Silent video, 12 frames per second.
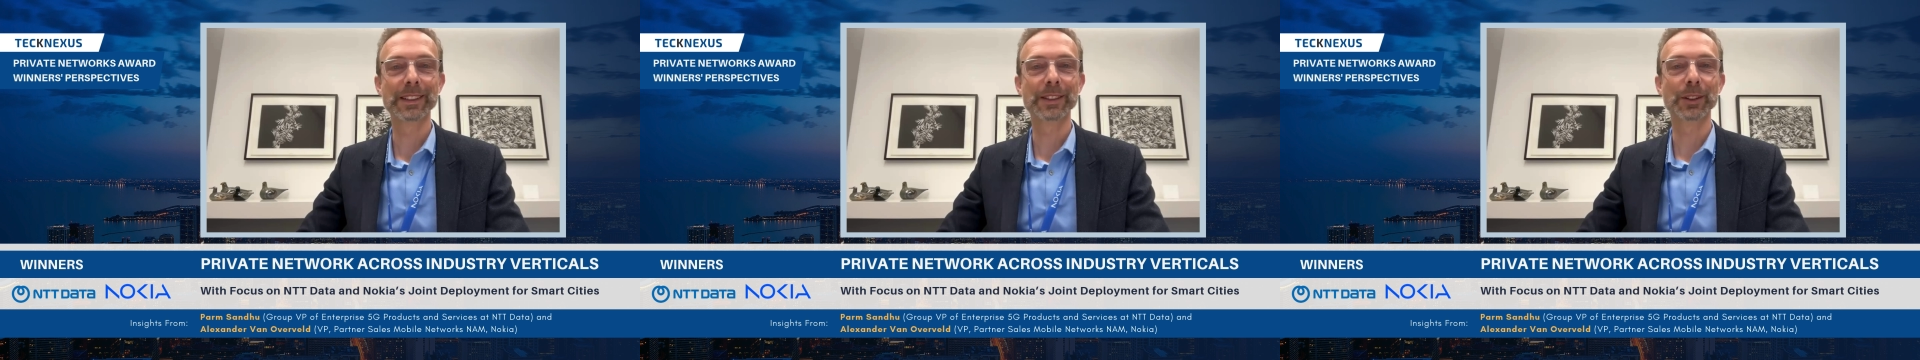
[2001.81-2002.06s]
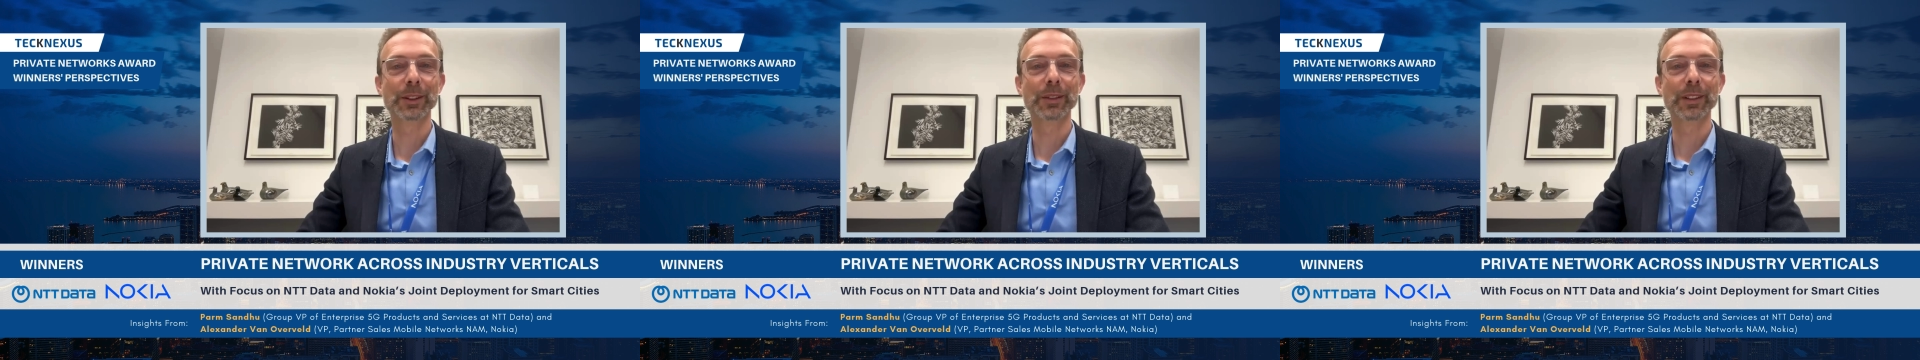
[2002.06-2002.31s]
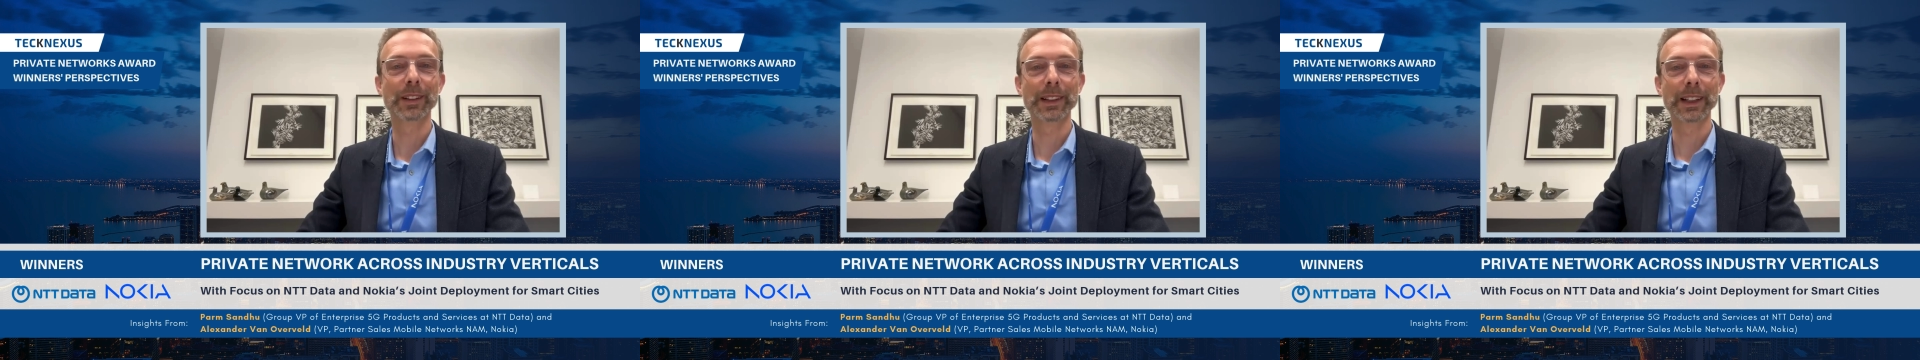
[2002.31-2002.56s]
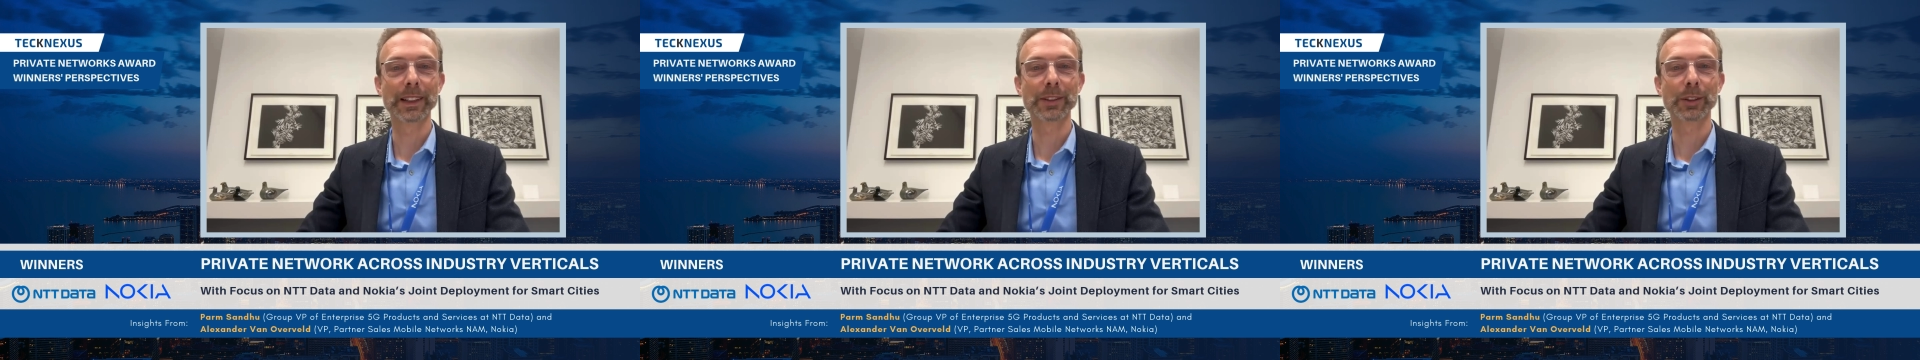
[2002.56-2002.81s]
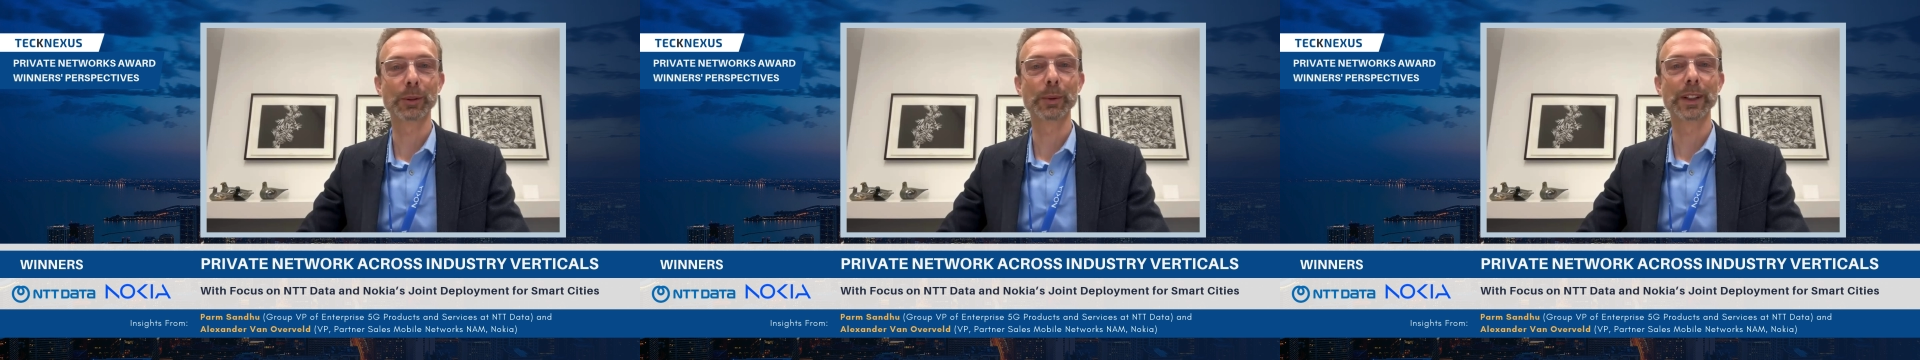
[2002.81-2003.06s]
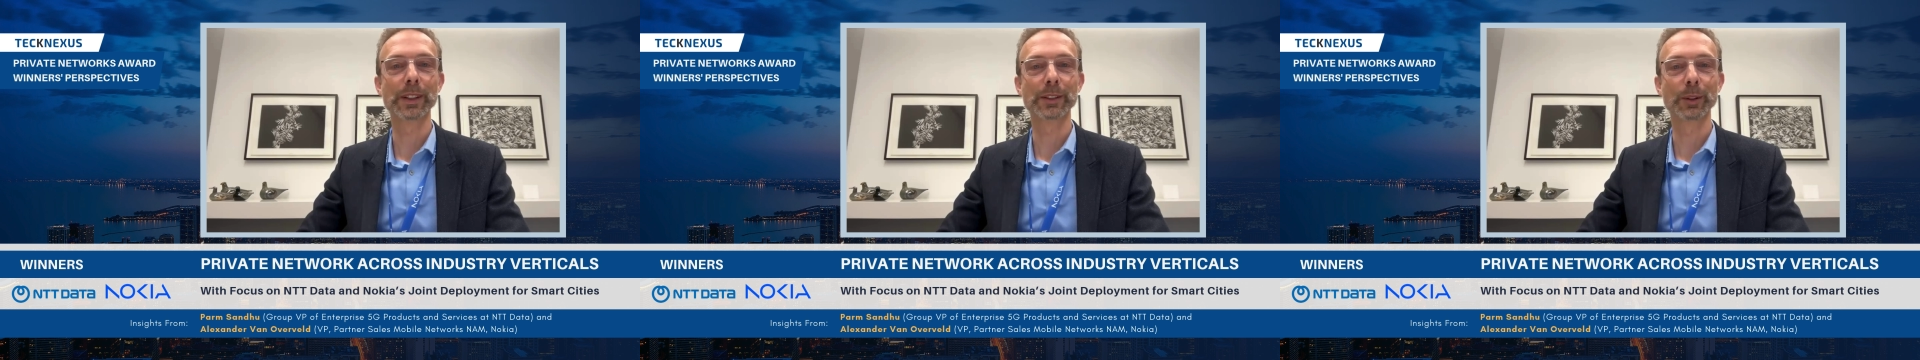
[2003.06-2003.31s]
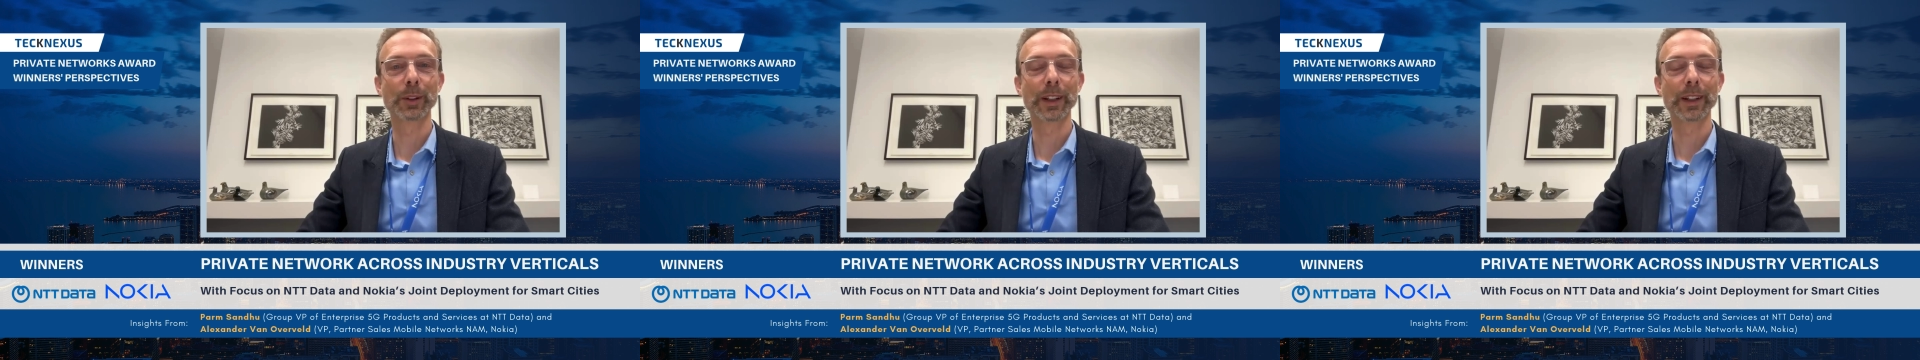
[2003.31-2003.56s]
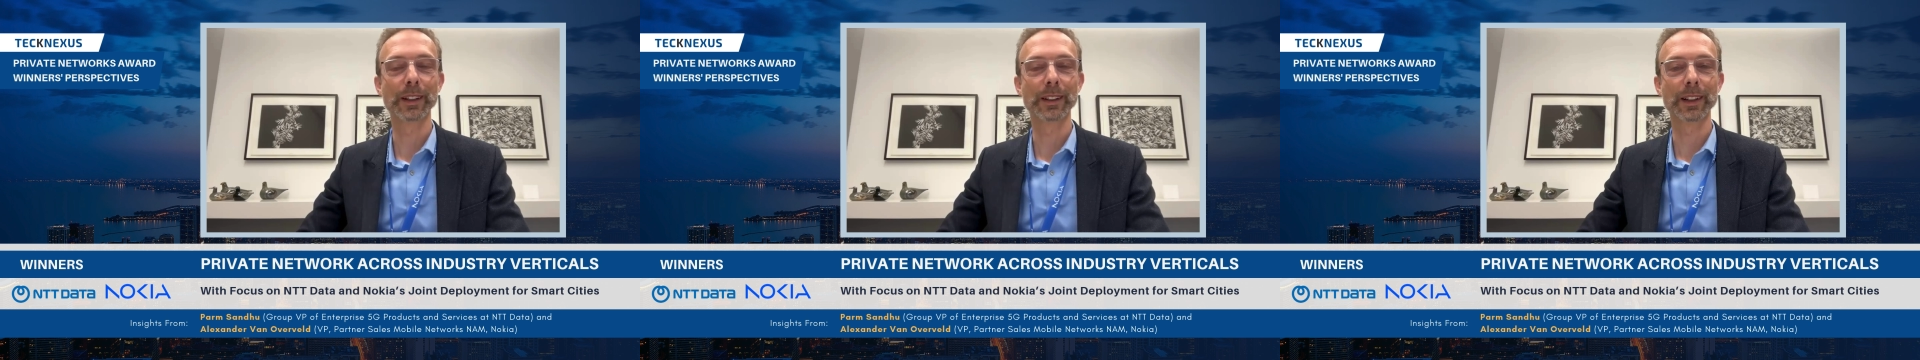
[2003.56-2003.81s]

So yes, always looking